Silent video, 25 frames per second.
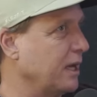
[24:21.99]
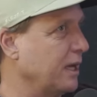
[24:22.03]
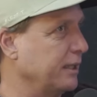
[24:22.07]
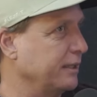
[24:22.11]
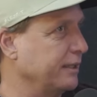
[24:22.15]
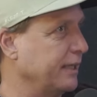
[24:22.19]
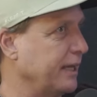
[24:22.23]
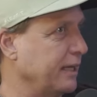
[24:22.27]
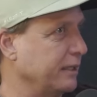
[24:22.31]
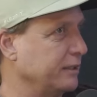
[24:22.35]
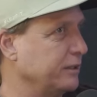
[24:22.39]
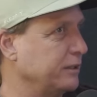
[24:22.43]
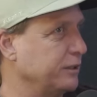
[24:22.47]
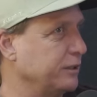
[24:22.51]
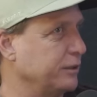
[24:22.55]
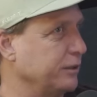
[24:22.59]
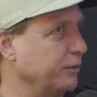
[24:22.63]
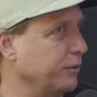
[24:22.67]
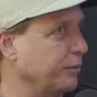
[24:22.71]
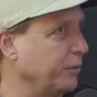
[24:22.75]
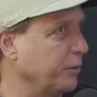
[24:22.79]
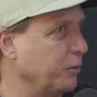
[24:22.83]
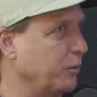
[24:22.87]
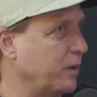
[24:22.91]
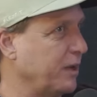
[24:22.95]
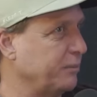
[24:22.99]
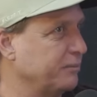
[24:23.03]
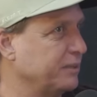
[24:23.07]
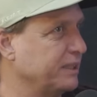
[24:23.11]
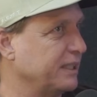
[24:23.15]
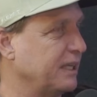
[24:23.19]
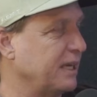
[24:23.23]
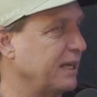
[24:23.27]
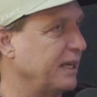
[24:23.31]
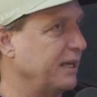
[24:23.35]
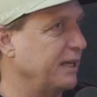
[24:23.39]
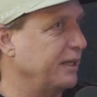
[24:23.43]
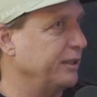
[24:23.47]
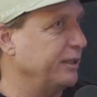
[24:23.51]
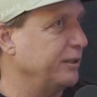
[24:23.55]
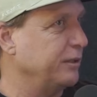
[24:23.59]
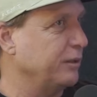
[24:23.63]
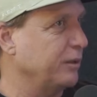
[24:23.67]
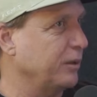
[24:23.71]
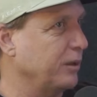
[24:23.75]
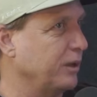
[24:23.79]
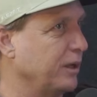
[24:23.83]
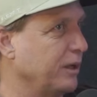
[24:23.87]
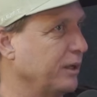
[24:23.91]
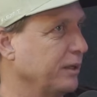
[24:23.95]
contact you? Through the website
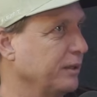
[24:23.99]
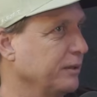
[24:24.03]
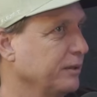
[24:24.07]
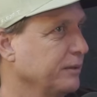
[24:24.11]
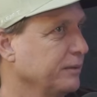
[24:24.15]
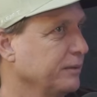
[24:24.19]
or?